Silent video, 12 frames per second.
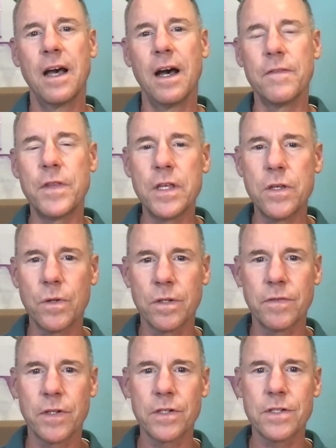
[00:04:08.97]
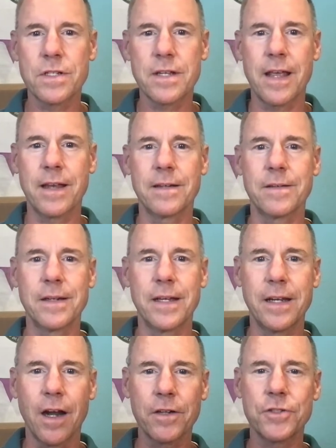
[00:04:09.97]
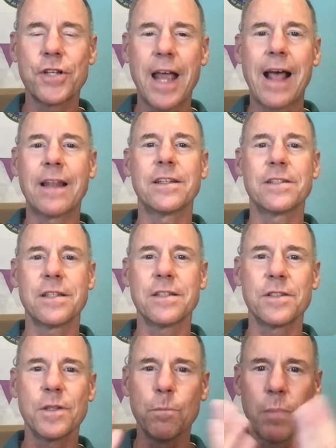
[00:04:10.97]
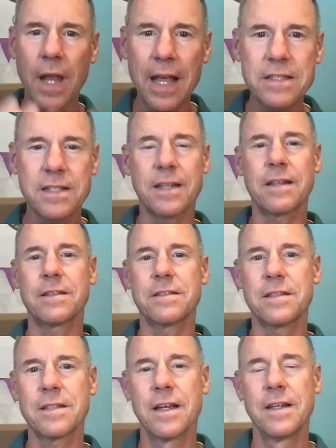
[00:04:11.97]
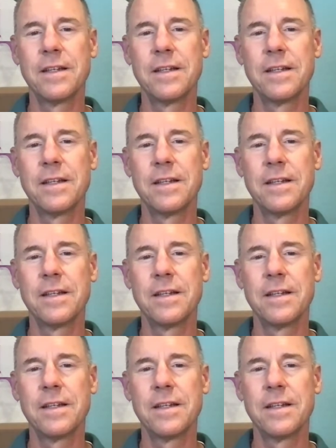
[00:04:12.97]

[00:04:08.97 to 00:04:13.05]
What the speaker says: of the universe, and in our chalice, it's the blessings